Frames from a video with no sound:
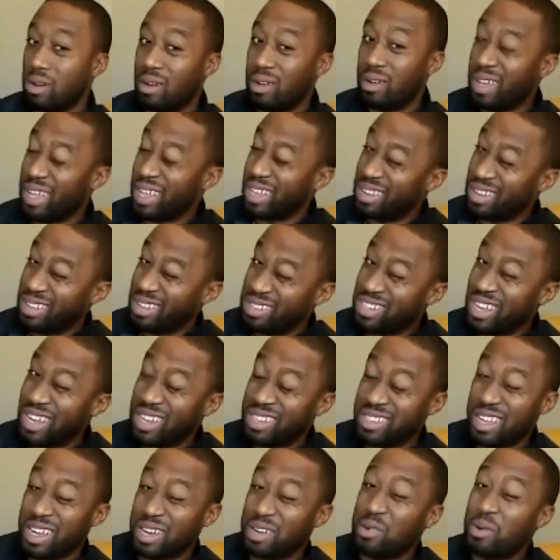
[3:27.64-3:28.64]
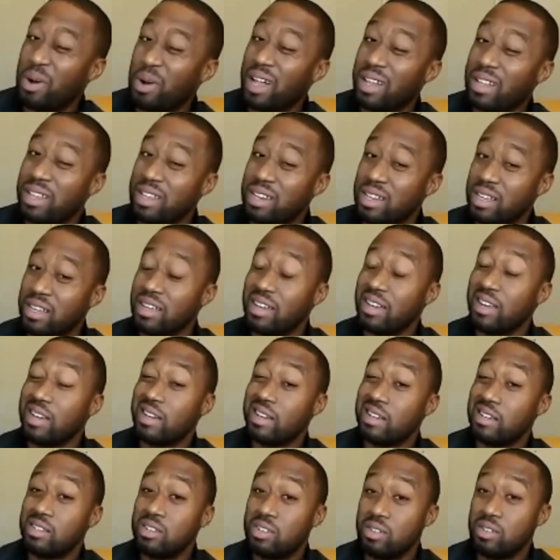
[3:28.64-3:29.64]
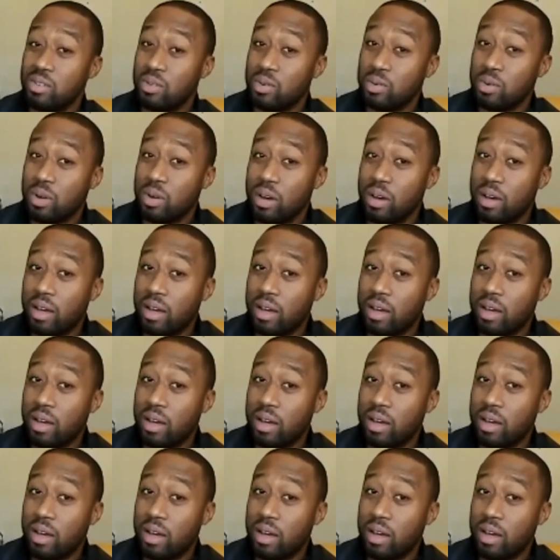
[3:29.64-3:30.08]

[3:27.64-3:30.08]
and change that quality to